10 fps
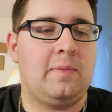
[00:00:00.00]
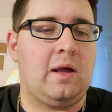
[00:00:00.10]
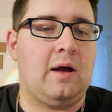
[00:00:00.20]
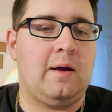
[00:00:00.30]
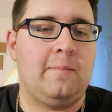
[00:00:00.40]

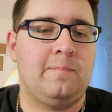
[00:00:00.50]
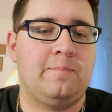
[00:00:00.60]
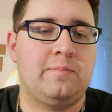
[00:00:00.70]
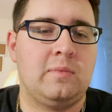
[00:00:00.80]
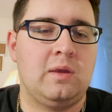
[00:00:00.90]

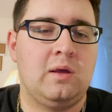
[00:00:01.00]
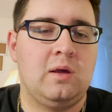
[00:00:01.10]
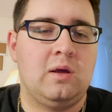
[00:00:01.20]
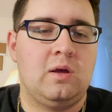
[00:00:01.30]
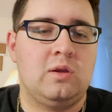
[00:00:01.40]

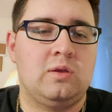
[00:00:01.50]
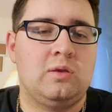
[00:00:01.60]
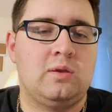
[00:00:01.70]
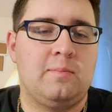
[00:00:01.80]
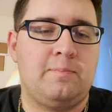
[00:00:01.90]

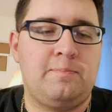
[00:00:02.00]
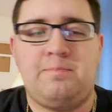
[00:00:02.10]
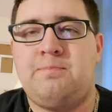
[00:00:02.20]
The